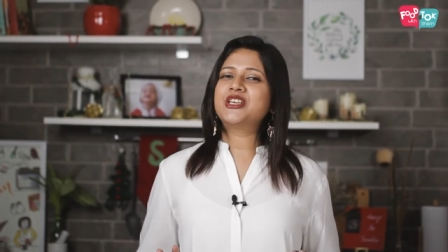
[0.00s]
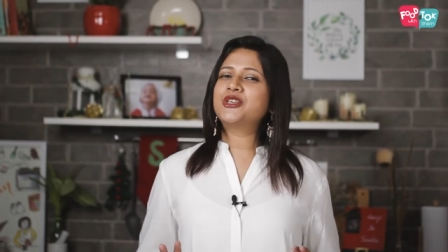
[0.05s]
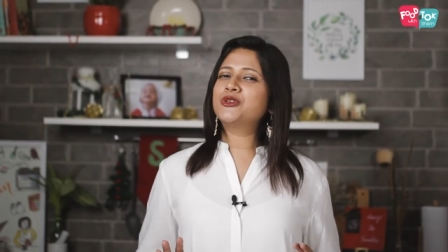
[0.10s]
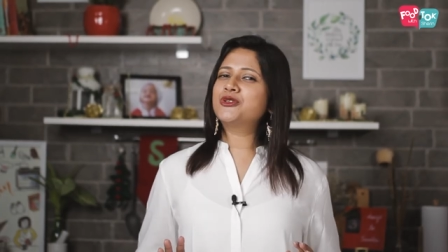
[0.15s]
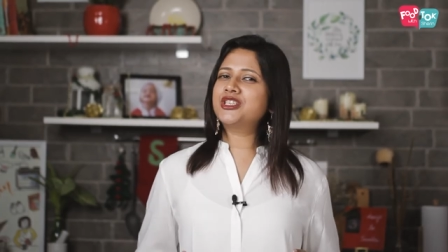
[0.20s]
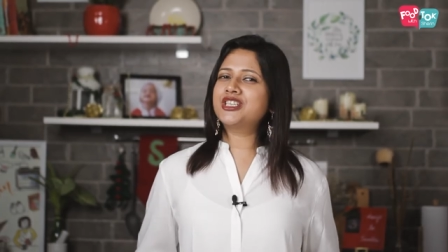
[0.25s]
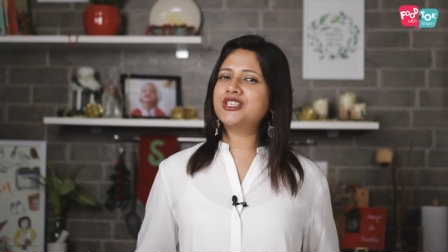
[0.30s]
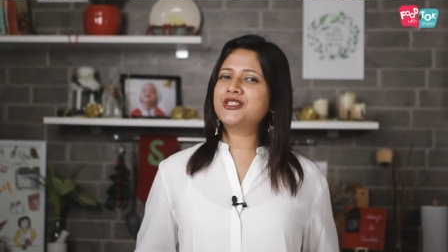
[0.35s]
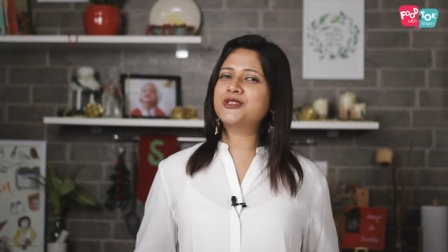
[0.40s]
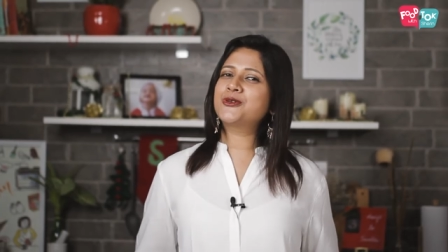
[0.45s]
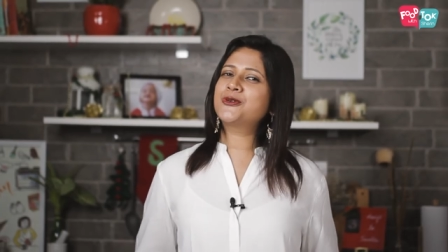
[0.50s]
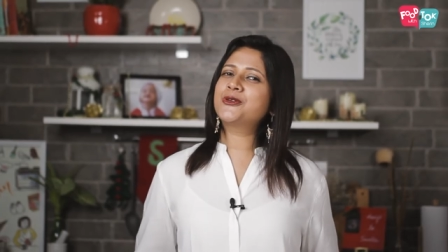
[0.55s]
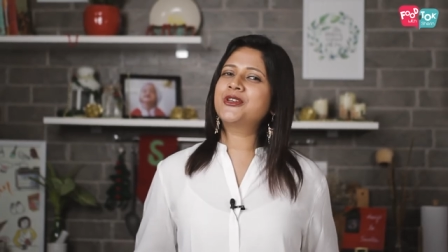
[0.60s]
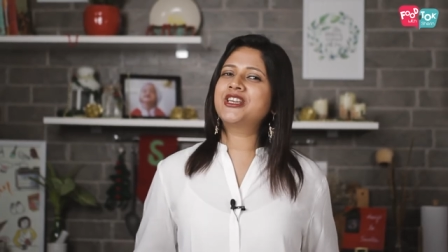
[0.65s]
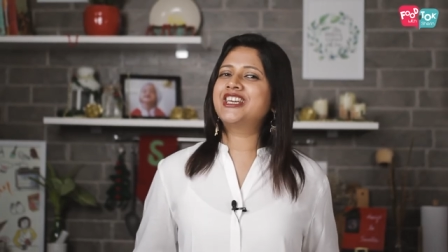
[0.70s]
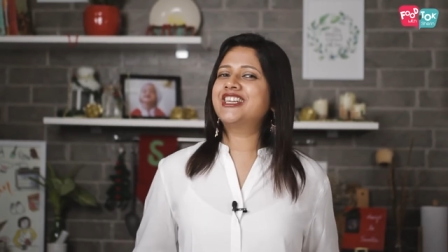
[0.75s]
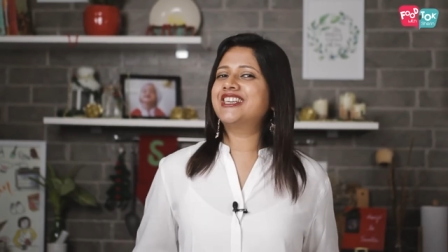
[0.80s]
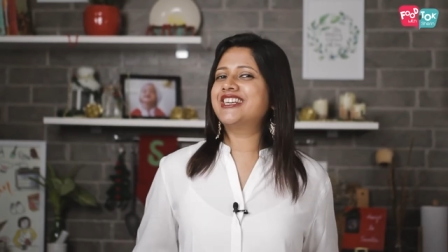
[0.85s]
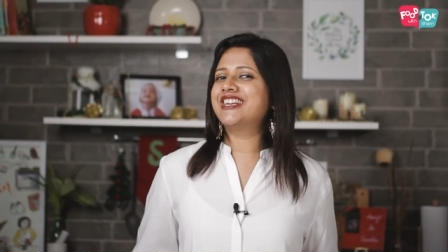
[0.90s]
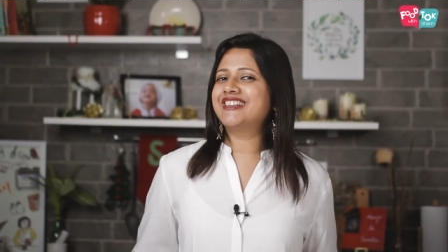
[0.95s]
You just don't
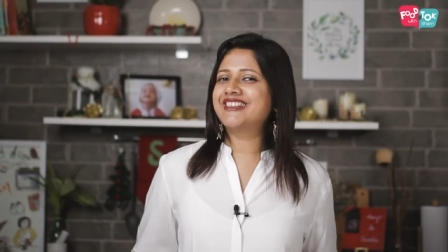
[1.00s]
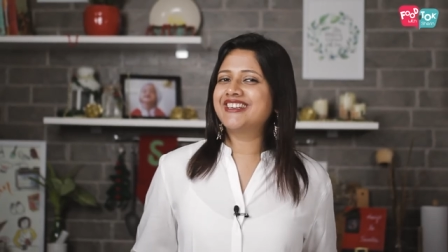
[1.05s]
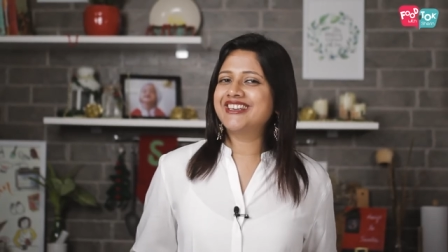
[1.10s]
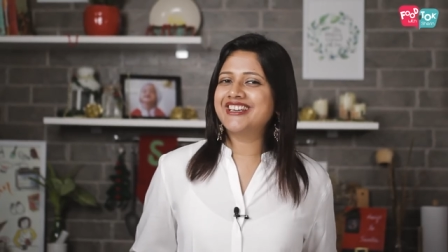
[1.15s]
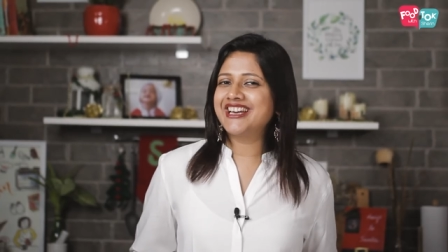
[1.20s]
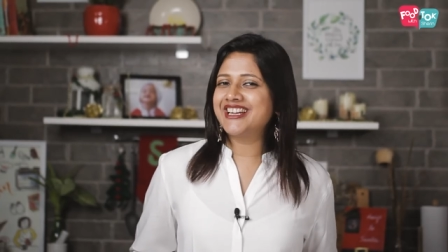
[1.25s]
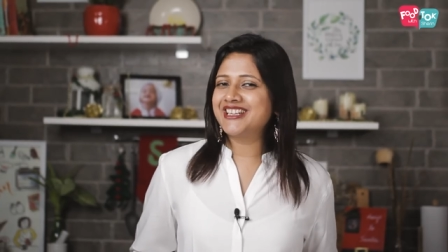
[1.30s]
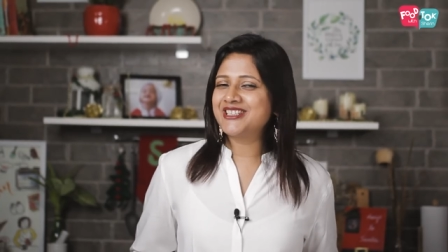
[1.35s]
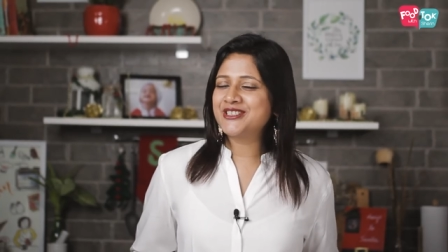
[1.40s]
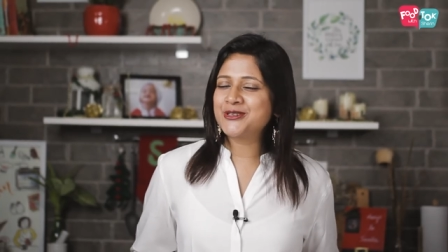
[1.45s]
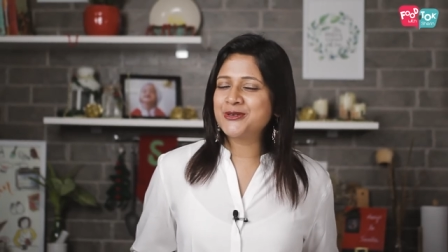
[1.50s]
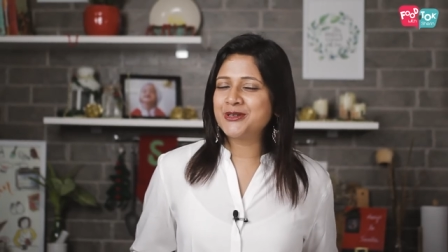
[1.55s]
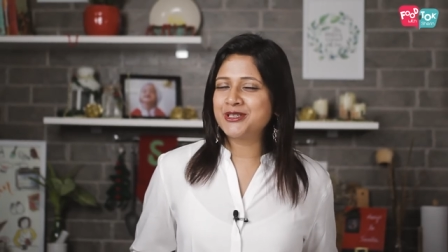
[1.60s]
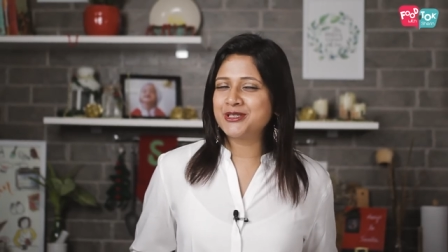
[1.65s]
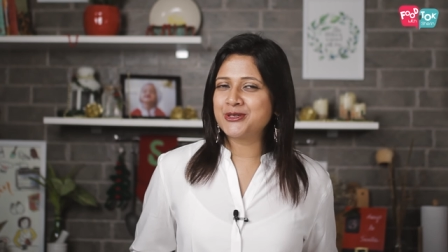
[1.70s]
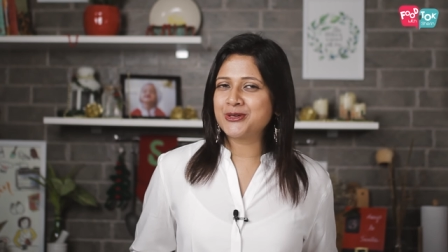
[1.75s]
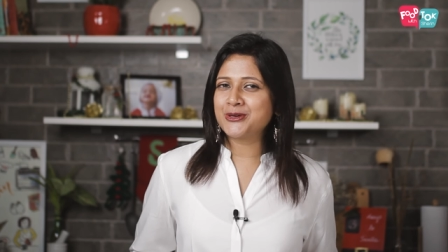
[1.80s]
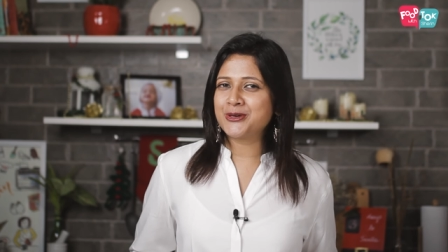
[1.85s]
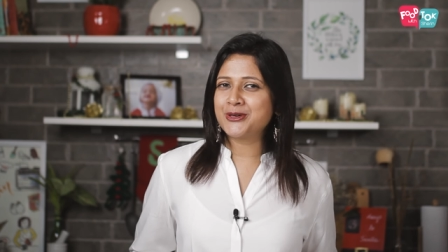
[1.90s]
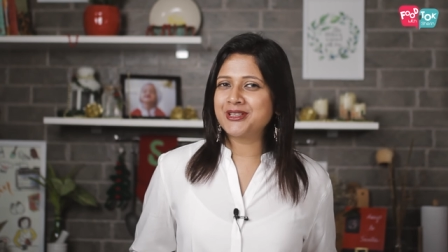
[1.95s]
need anything else to
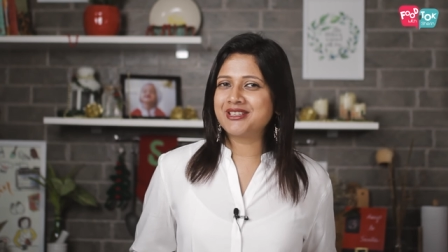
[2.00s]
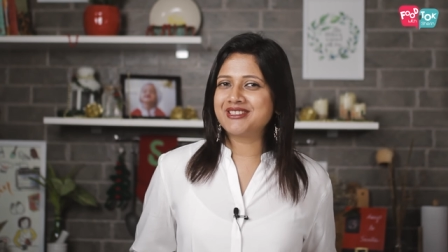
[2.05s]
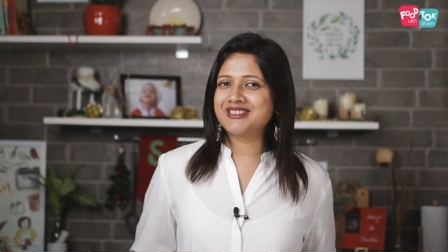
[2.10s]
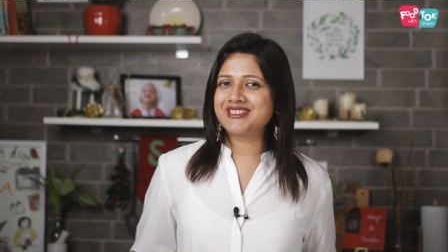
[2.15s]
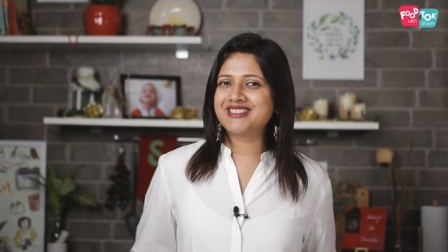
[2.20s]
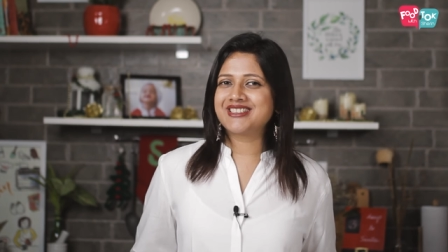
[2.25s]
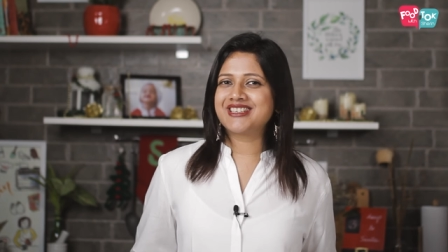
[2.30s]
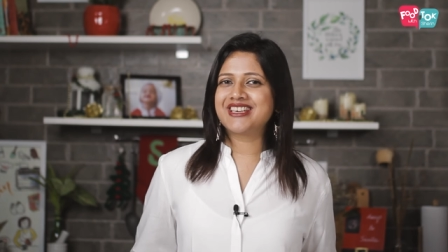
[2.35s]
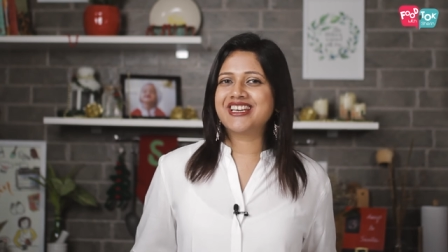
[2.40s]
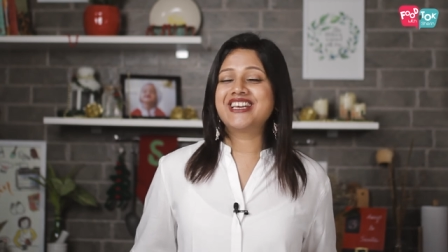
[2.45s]
enjoy this.